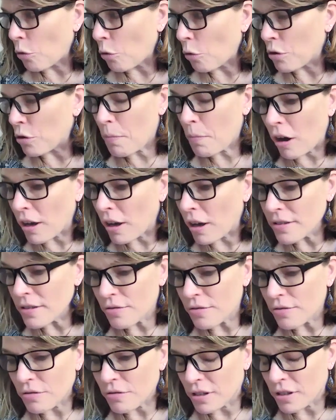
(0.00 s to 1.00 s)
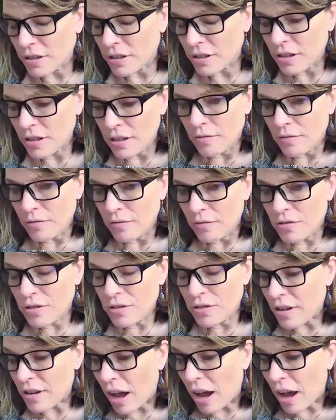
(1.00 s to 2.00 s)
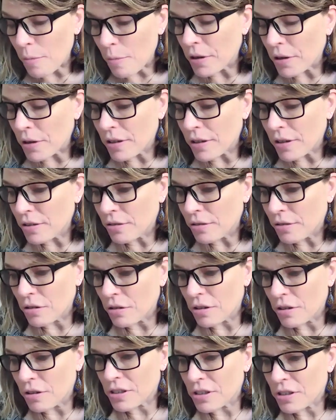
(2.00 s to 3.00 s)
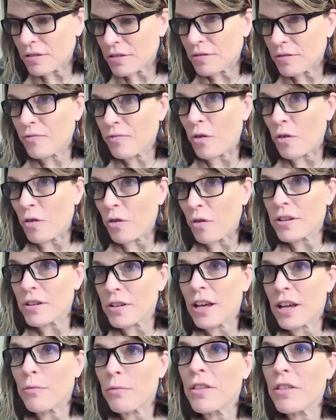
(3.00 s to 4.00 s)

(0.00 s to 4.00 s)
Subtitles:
or pause or stop or just focus on